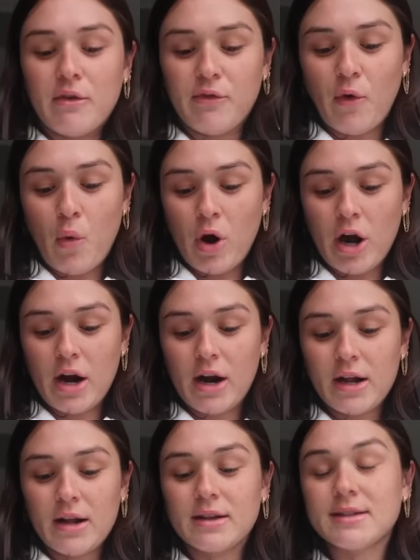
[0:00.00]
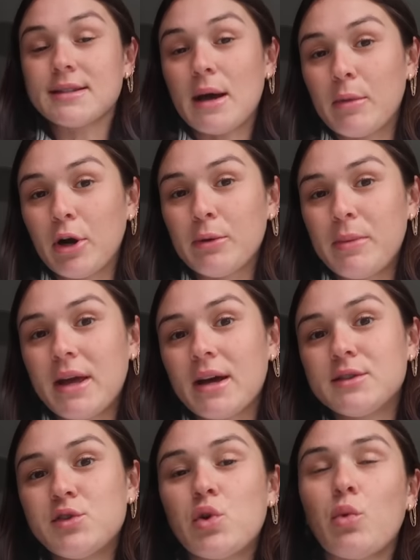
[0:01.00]
for summer
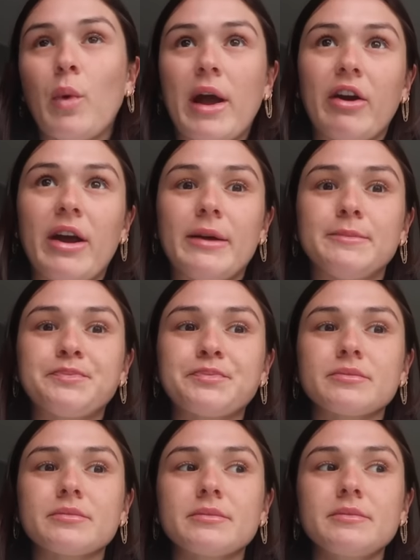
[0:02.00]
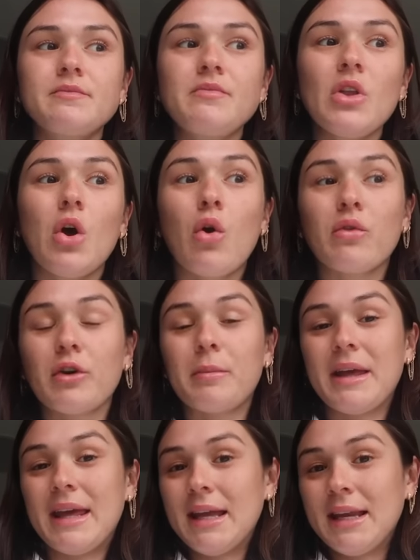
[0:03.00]
because you can wear it over a
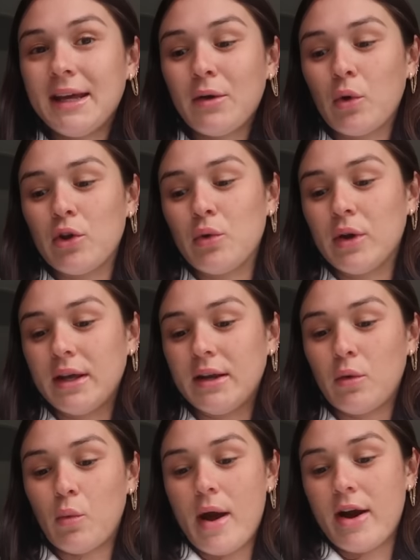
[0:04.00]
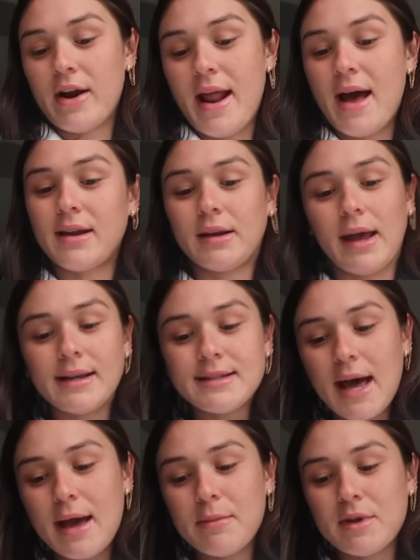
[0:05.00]
bikini or you can wear it at
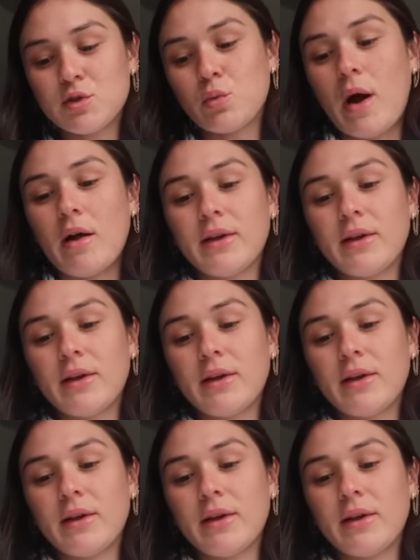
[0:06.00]
nighttime as well.